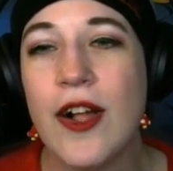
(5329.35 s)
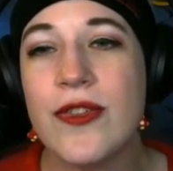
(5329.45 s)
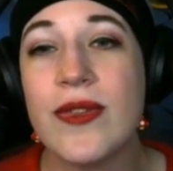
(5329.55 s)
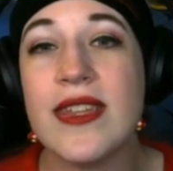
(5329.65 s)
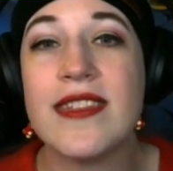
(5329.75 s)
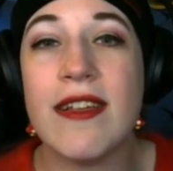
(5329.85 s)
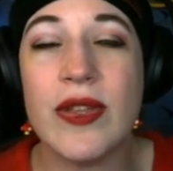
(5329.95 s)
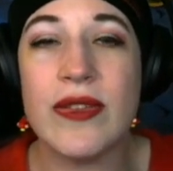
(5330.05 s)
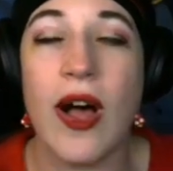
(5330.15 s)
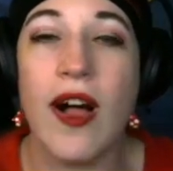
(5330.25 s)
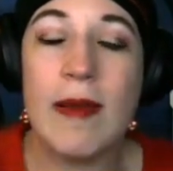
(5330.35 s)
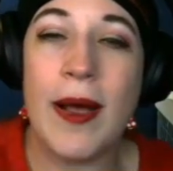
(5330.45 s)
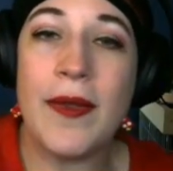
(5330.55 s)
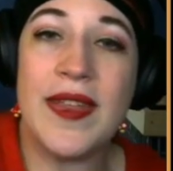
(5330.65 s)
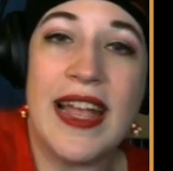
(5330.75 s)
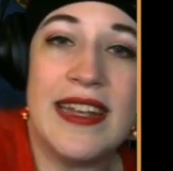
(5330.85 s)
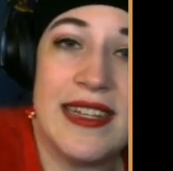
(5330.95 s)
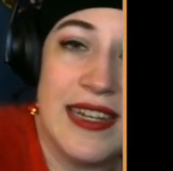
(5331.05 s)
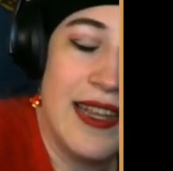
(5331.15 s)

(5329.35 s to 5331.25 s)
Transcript: So this level is all about the ending.